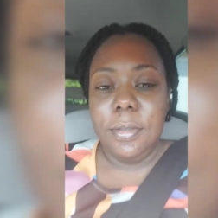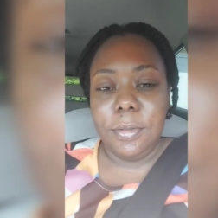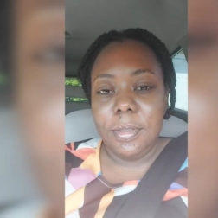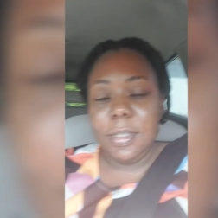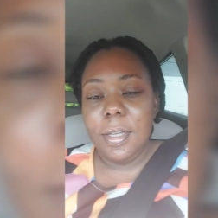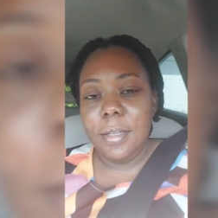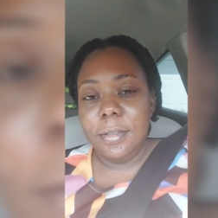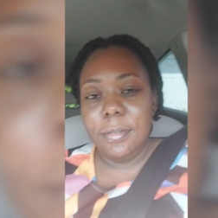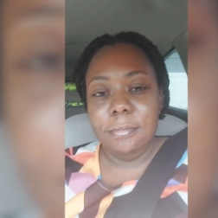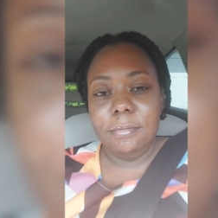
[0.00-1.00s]

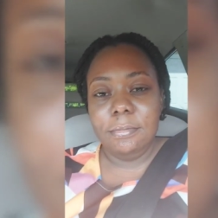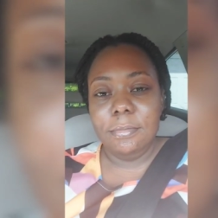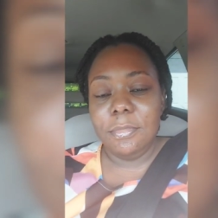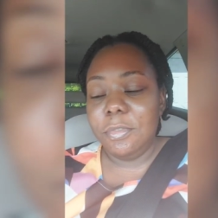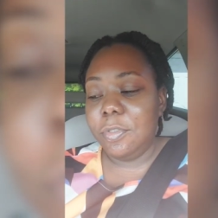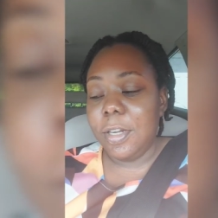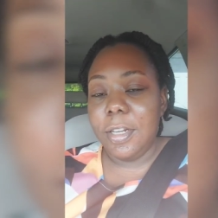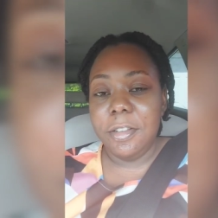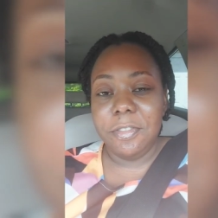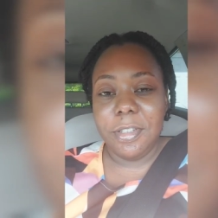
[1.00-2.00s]
Nossa
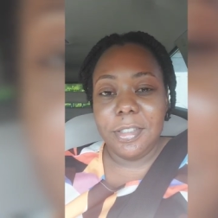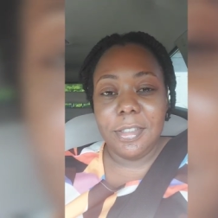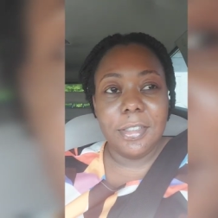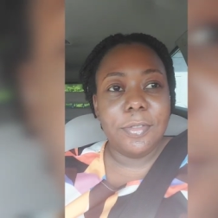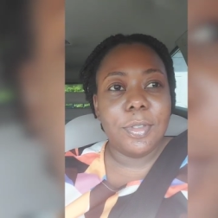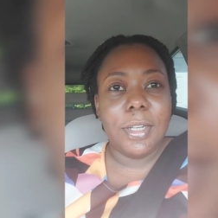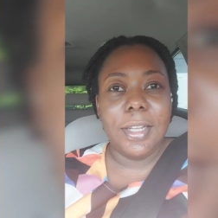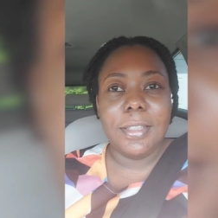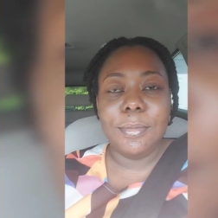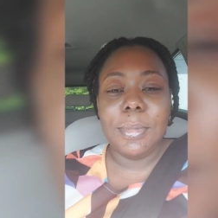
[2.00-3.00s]
Friday festive look
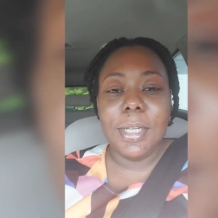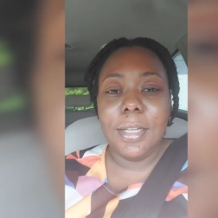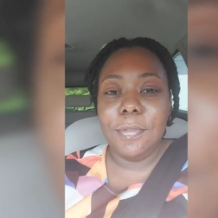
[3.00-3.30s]
like some yeah